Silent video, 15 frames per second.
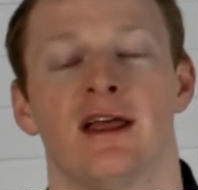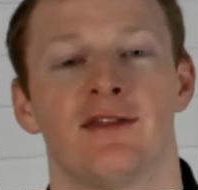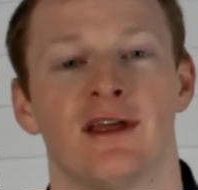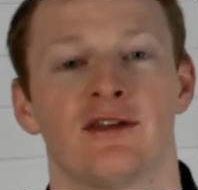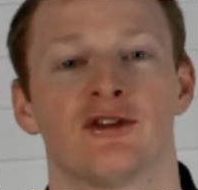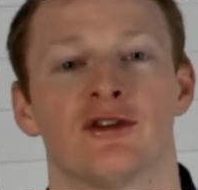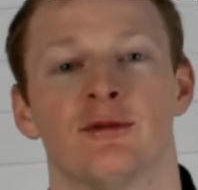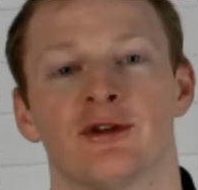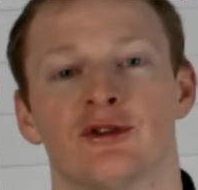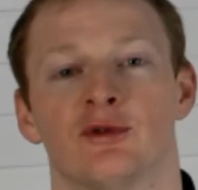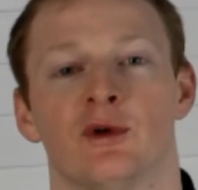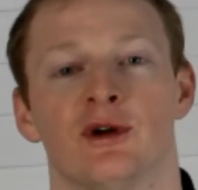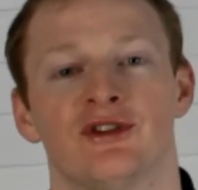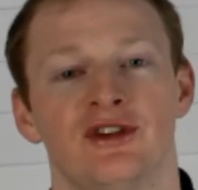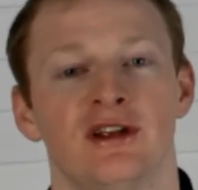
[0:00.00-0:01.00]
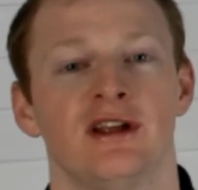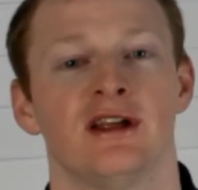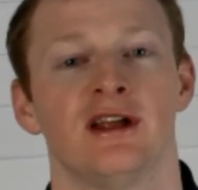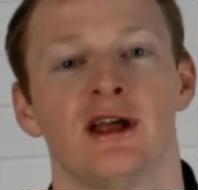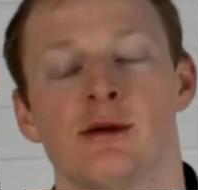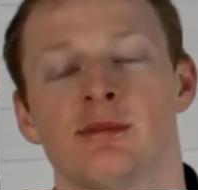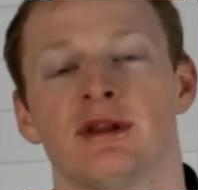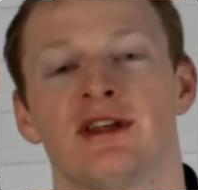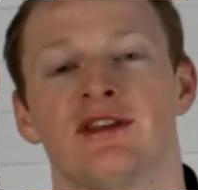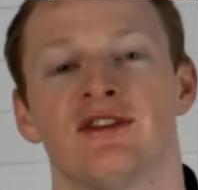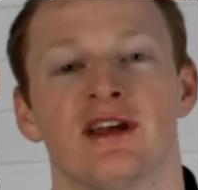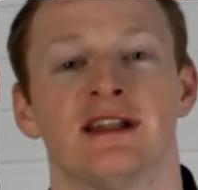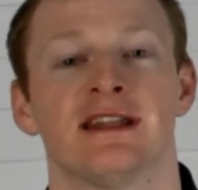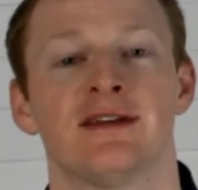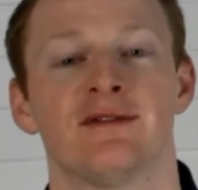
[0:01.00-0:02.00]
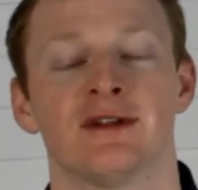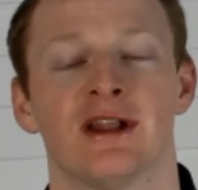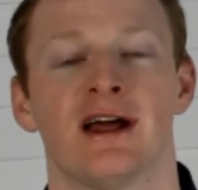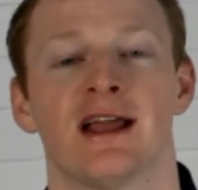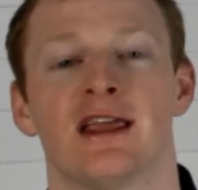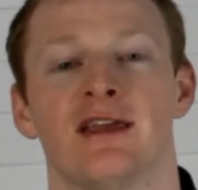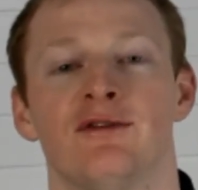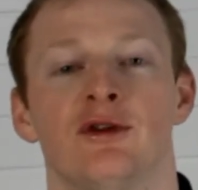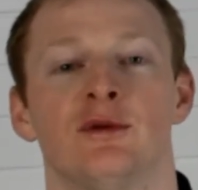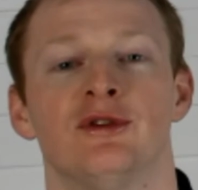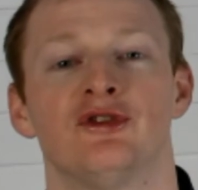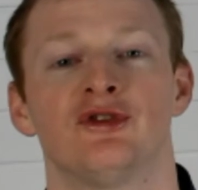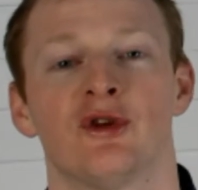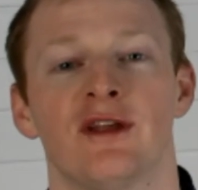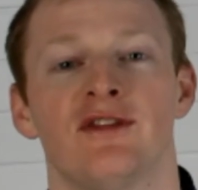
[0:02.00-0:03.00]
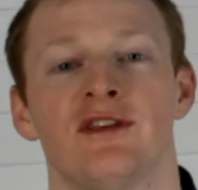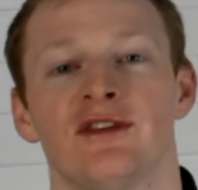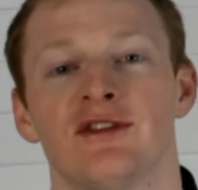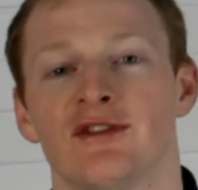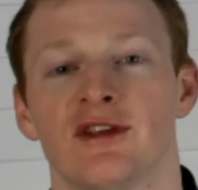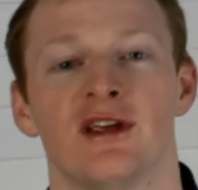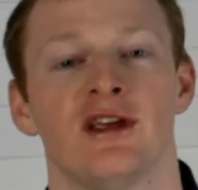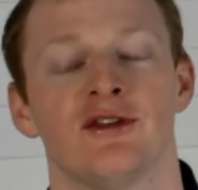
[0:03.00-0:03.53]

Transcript: Thanks so much for watching. Please leave a like if you enjoyed this.